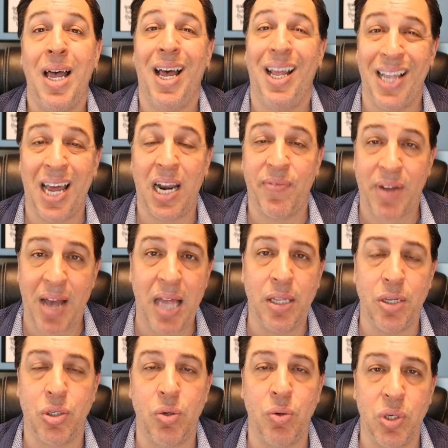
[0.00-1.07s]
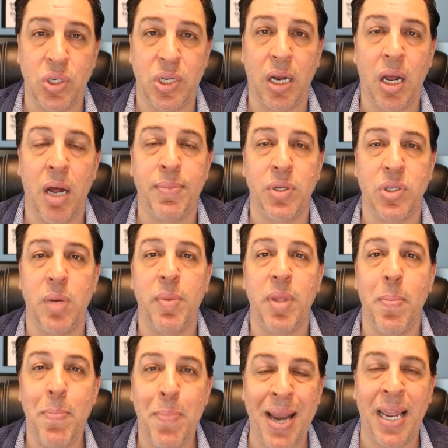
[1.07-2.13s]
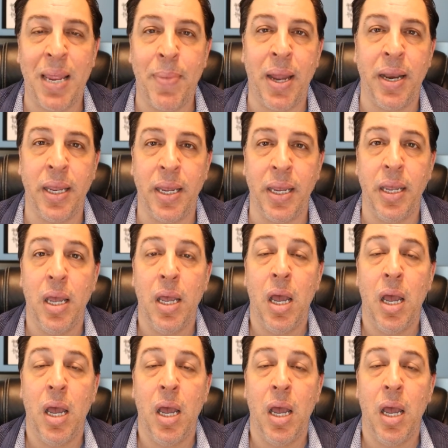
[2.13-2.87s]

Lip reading: a lot of college students that come to some of the many